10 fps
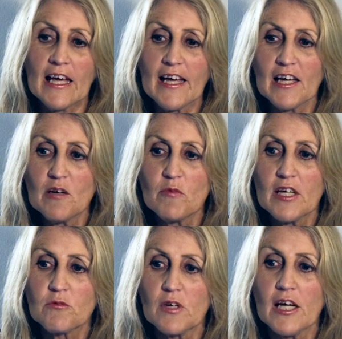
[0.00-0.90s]

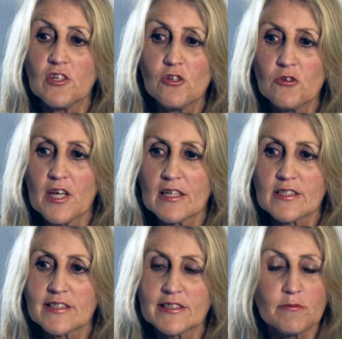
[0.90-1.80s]
I knew that
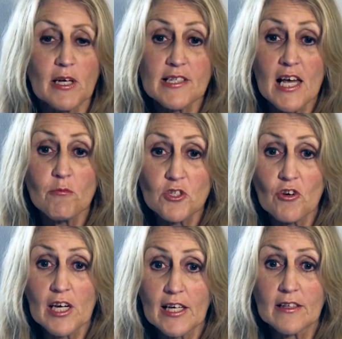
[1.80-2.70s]
my time was
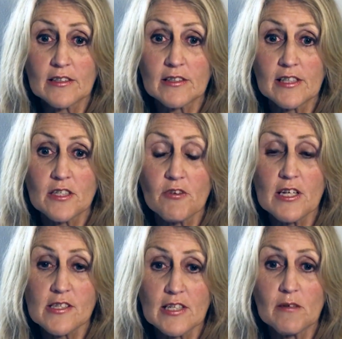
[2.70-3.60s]
running out. Let's
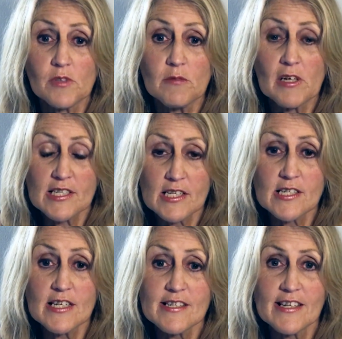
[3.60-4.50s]
face it, I'm in my
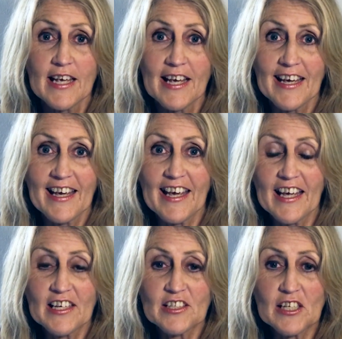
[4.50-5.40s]
60s,
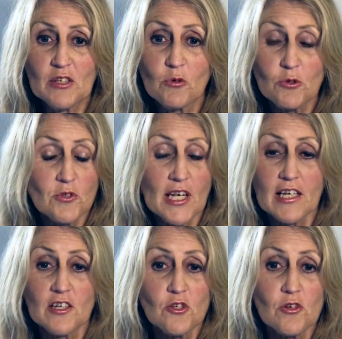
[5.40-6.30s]
and what was I
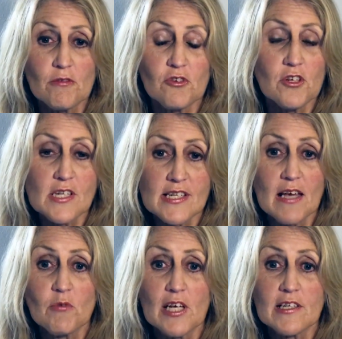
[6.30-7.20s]
going to do in a few years'
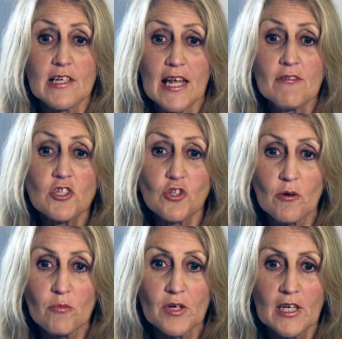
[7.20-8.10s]
time when I didn't have a
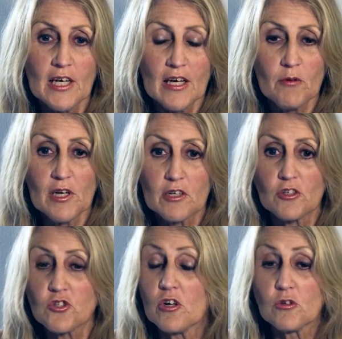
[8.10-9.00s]
job, when I
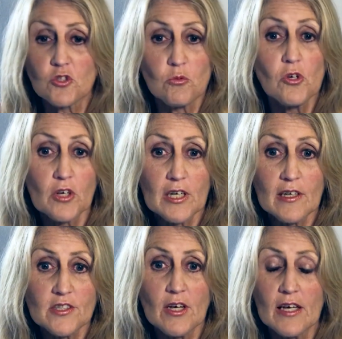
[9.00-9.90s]
got too old to work?
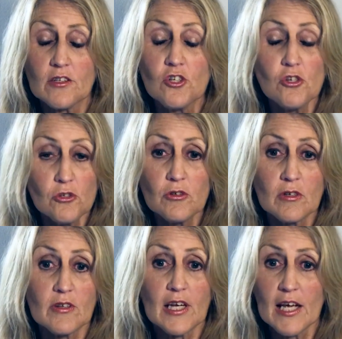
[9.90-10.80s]
So I knew
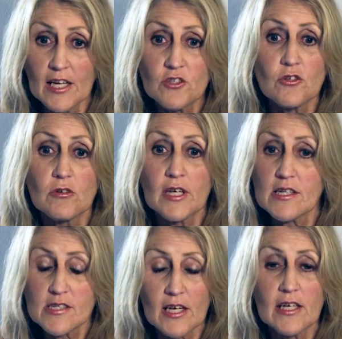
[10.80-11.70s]
that I had to
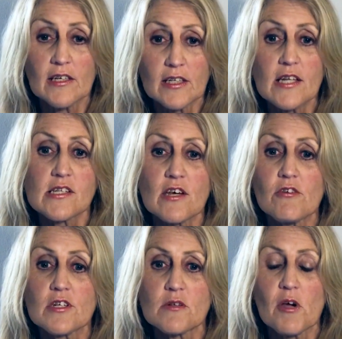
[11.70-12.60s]
get stuck in and get
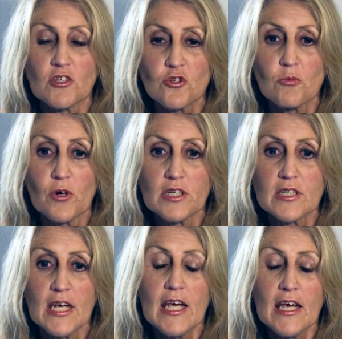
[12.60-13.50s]
serious about Dew
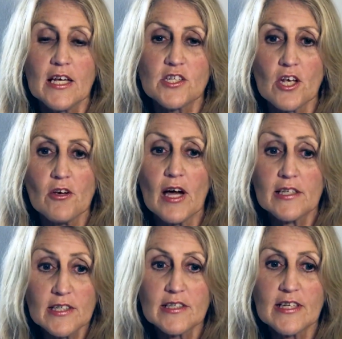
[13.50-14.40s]
Point. So I
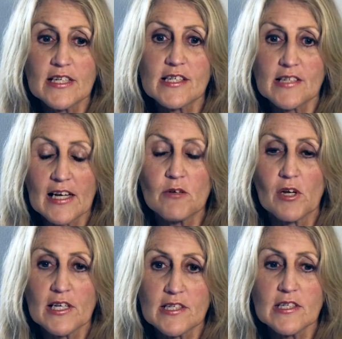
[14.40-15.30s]
did. That's exactly
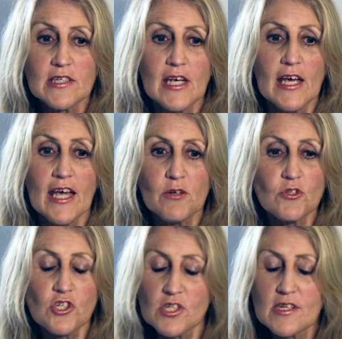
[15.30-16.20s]
what I did. It
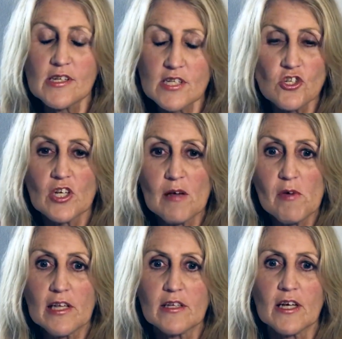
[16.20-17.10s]
was just a decision I
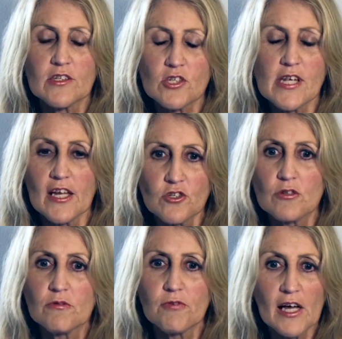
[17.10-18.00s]
made, that I just had
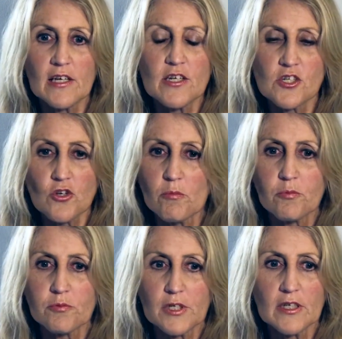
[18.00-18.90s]
to finally
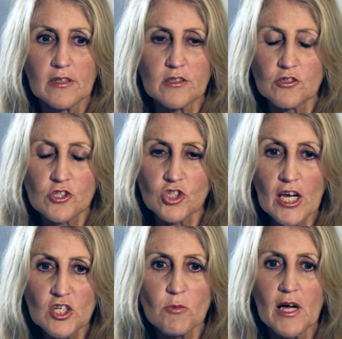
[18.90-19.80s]
stop, just
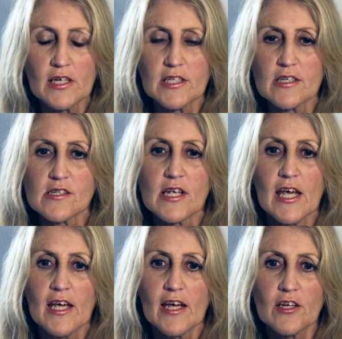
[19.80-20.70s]
change my ideas
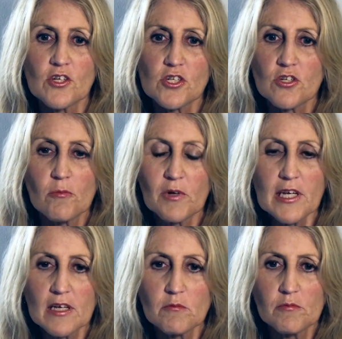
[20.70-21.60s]
and just stop
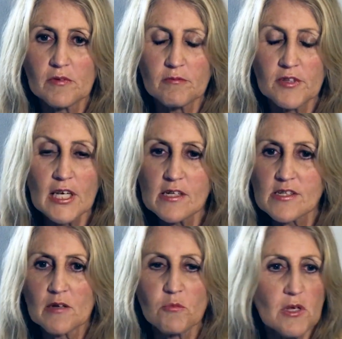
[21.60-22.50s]
letting
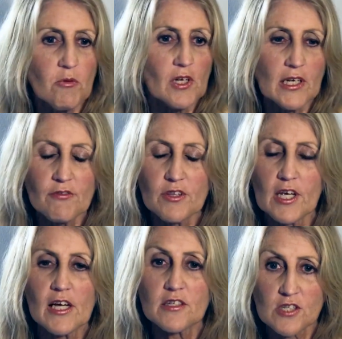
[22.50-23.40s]
things and people and
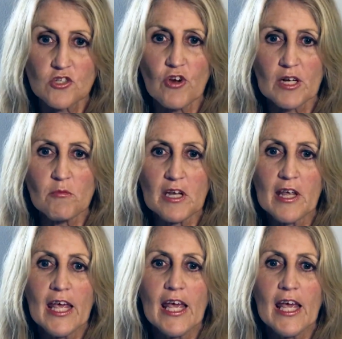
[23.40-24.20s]
everything else distract me.